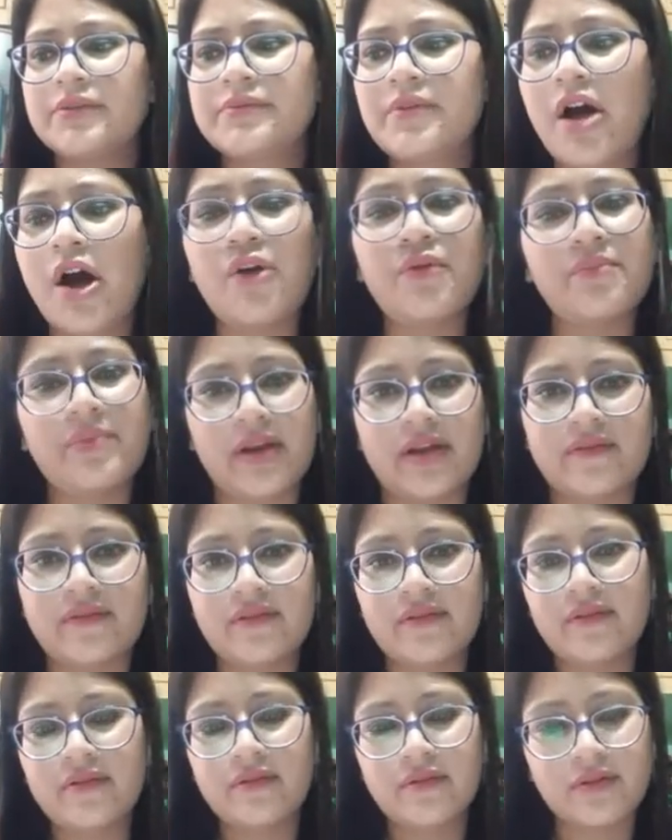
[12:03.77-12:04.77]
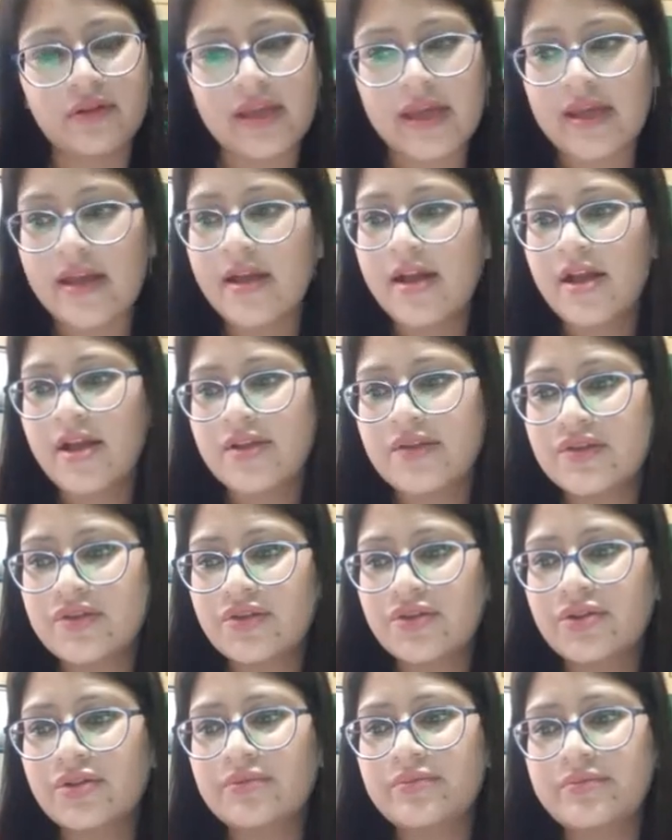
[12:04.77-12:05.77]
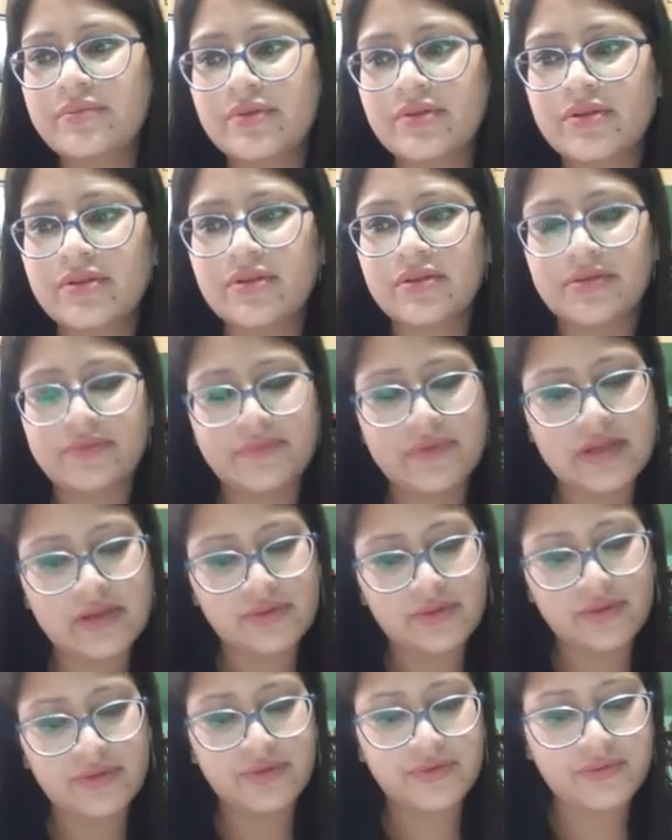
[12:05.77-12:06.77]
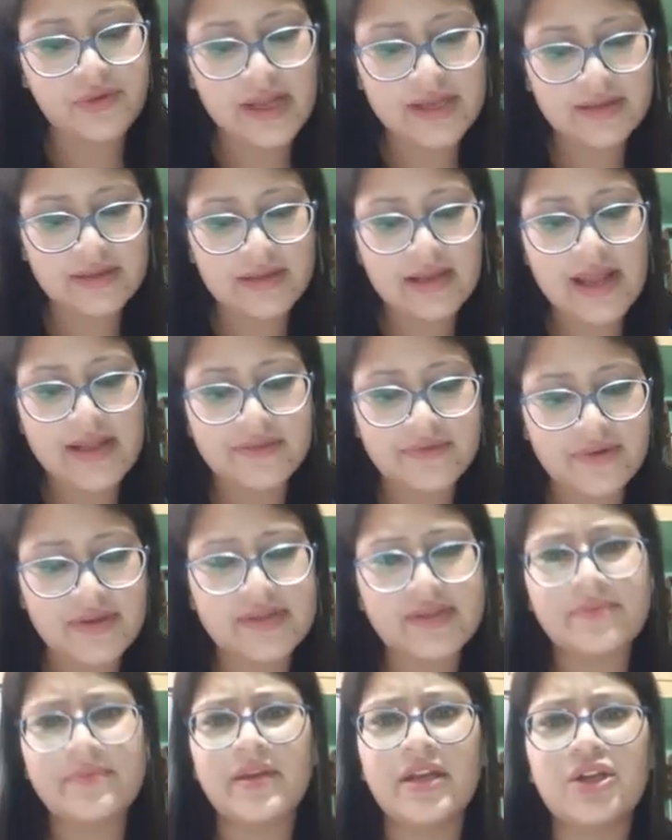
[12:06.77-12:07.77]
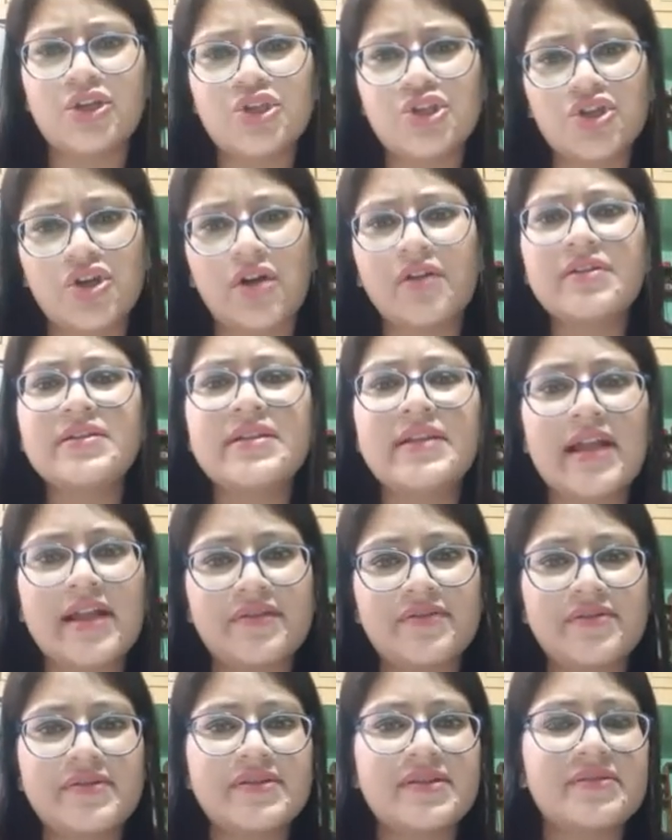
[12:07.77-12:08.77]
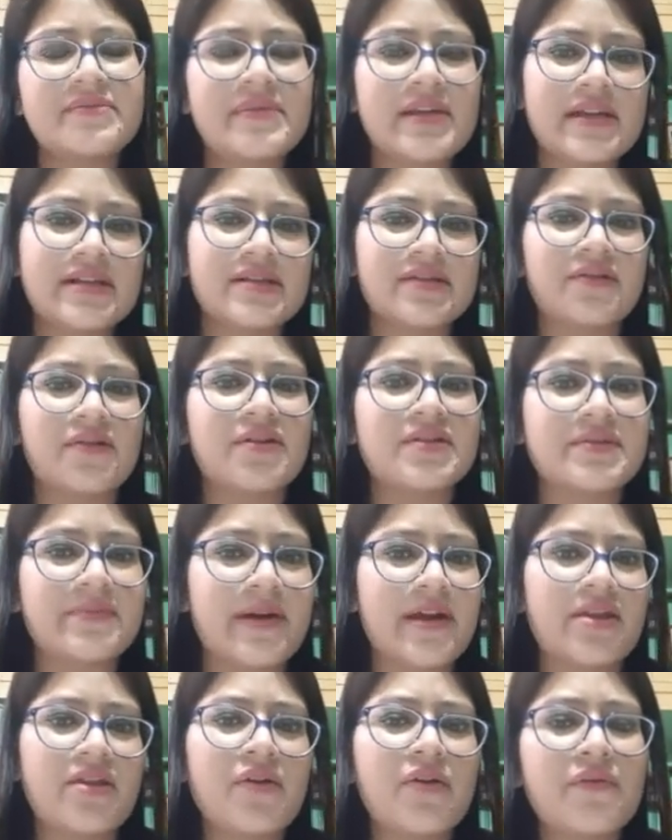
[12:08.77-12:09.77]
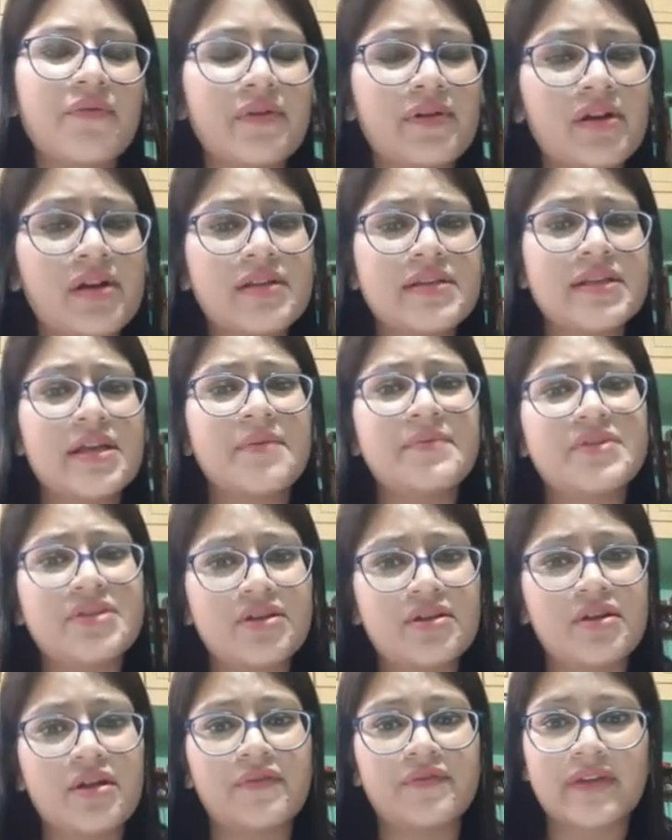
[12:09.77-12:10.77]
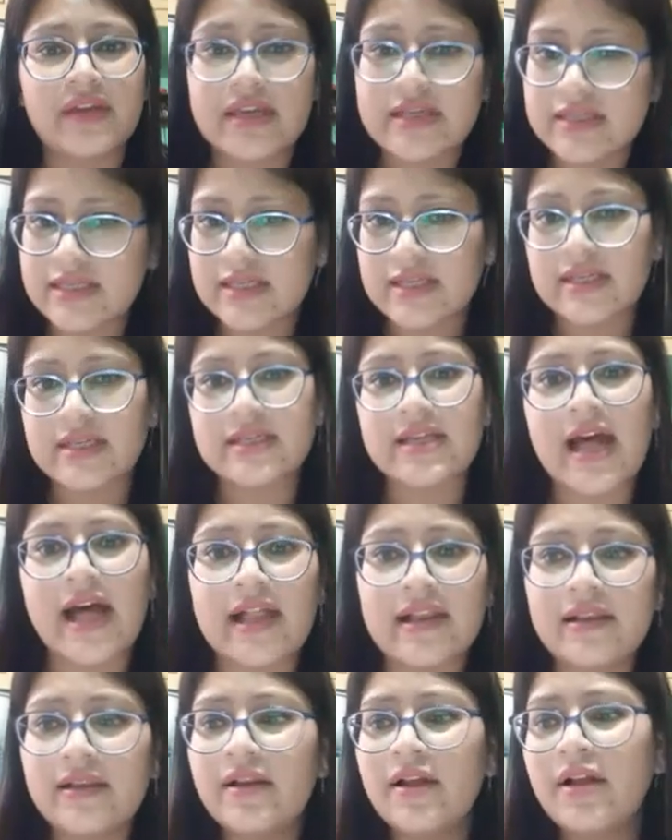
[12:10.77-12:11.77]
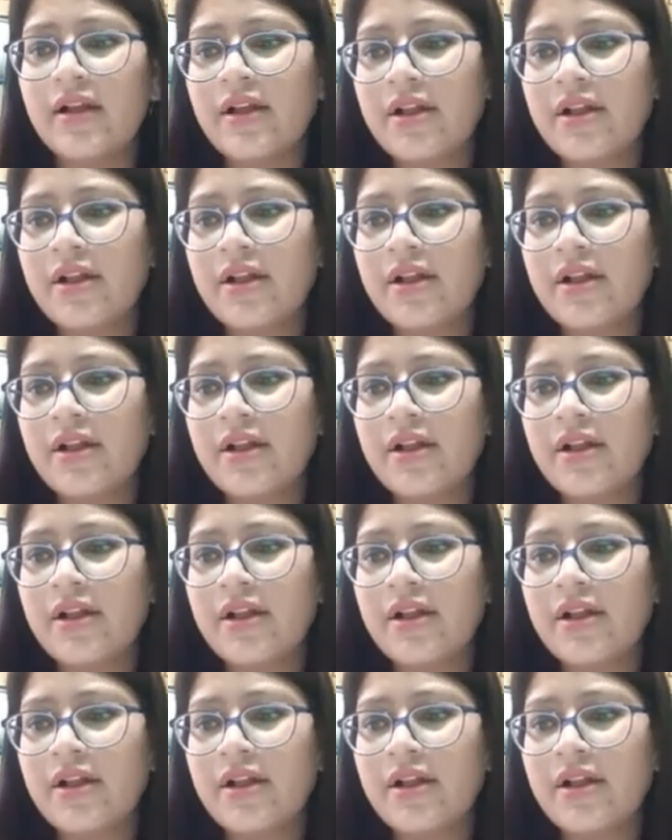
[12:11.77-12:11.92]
outbreaks. Okay, so we'll go through laterism in short. Laterism is caused by the overconsumption of keshari dal.